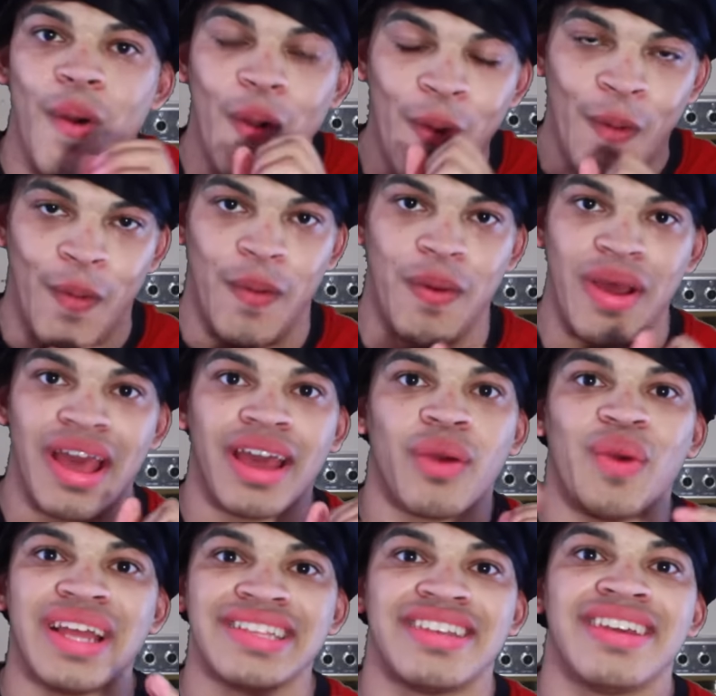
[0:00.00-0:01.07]
oh,
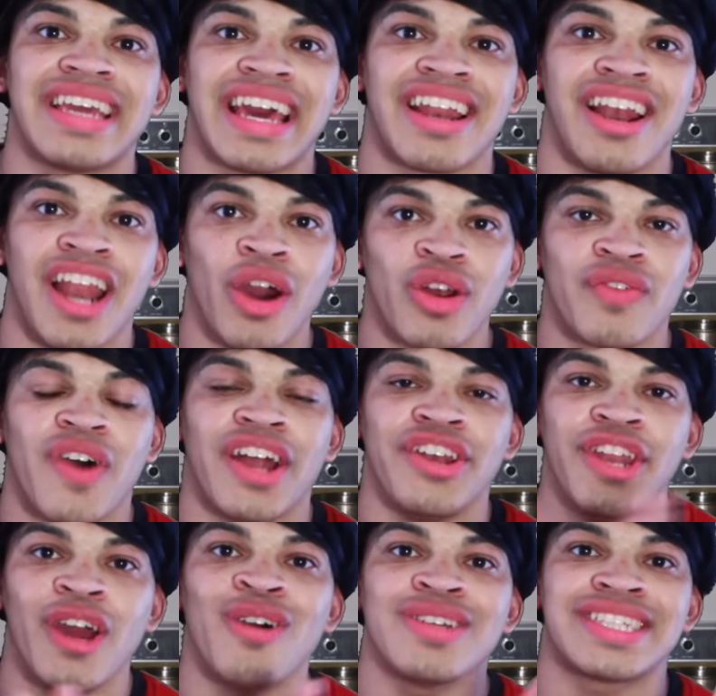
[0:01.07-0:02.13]
wait until you get a load of our
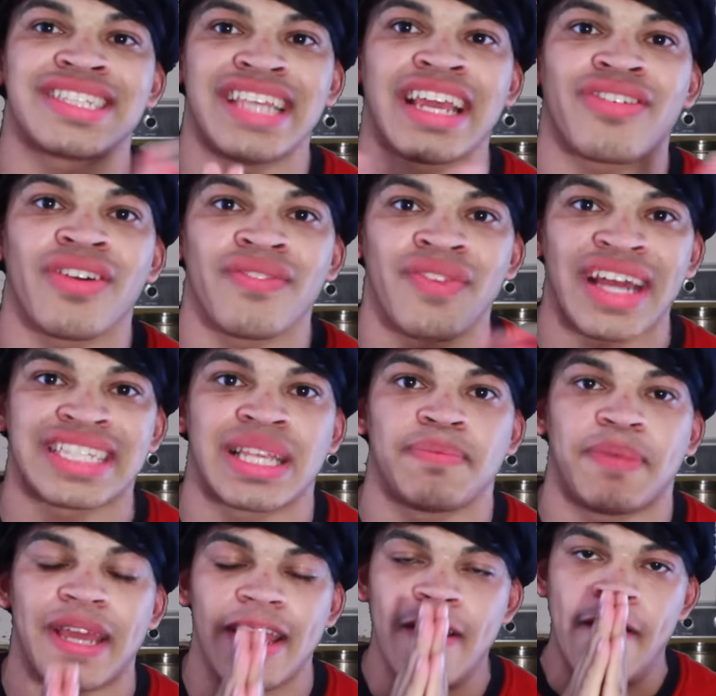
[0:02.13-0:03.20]
new secret
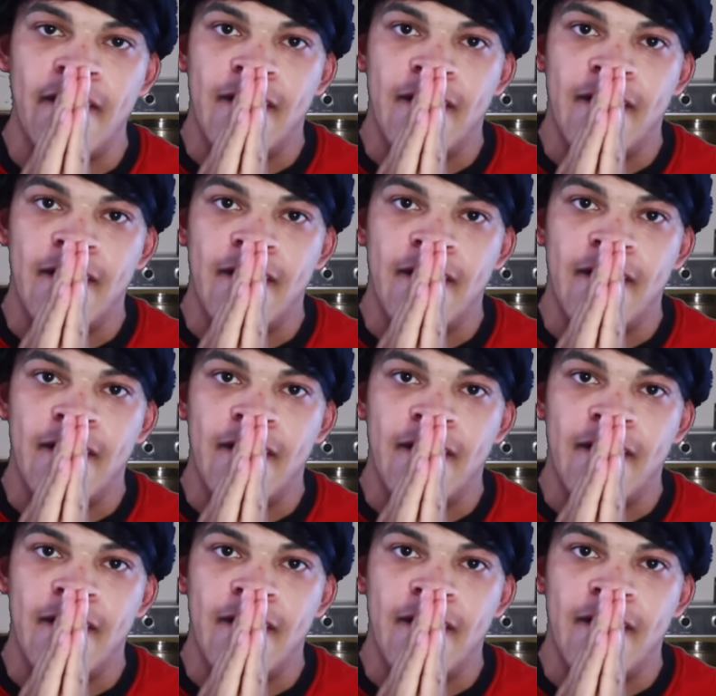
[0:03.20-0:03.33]
recipe.